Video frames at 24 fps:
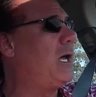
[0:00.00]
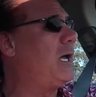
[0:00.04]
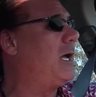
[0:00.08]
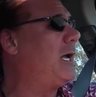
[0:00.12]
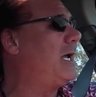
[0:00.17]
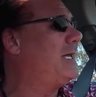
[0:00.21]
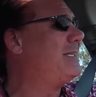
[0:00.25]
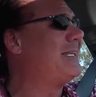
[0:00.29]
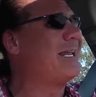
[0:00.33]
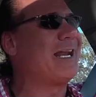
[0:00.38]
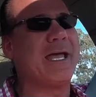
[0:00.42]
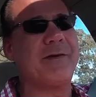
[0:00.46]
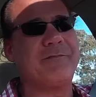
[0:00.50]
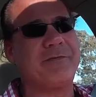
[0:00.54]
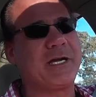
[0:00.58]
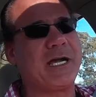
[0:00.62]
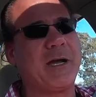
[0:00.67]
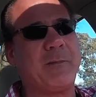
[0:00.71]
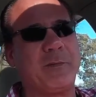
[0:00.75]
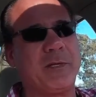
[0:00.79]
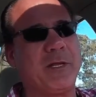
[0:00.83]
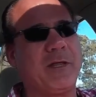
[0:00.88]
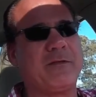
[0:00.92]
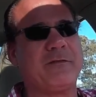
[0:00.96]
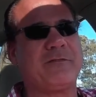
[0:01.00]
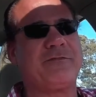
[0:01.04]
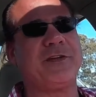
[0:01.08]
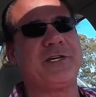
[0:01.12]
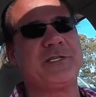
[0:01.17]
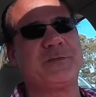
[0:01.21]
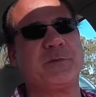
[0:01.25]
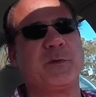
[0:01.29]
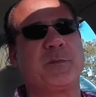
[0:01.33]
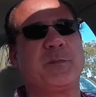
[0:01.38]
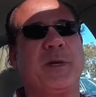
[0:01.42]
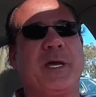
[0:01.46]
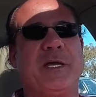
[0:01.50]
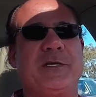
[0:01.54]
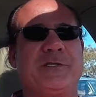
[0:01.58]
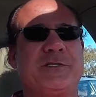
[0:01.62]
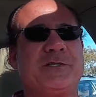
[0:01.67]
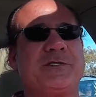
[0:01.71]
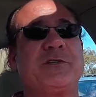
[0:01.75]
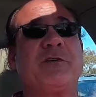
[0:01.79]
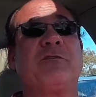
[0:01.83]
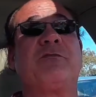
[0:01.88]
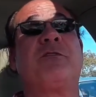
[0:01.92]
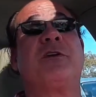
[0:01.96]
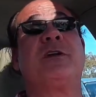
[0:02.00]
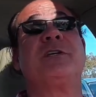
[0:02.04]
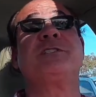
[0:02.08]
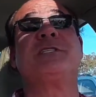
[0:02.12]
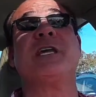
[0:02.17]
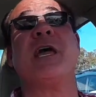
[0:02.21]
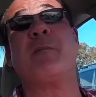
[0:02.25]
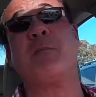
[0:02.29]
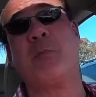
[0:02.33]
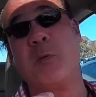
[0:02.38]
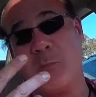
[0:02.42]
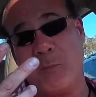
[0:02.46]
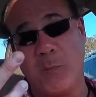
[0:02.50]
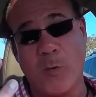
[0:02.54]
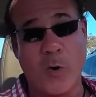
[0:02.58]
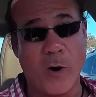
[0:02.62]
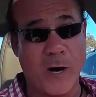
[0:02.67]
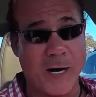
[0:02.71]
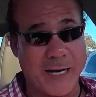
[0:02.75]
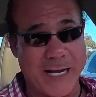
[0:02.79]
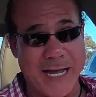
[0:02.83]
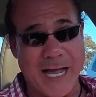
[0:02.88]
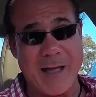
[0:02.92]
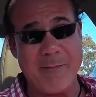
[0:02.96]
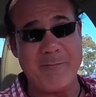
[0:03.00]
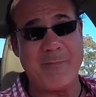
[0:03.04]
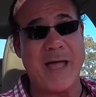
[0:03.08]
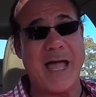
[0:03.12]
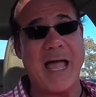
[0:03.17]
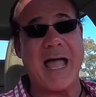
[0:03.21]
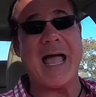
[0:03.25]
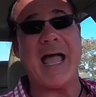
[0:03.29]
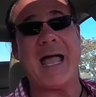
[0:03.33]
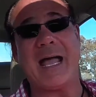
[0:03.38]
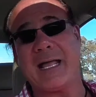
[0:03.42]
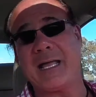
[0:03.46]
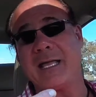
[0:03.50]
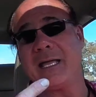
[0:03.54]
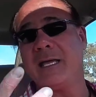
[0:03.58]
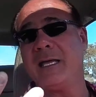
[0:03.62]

And then I have a couple other Facebook pages. So for example, Boracay Bag,